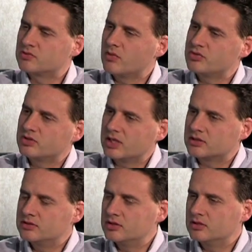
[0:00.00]
What would you
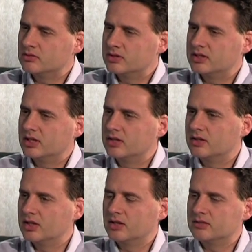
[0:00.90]
like to do,
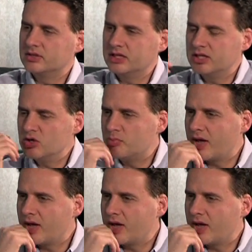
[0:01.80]
and any new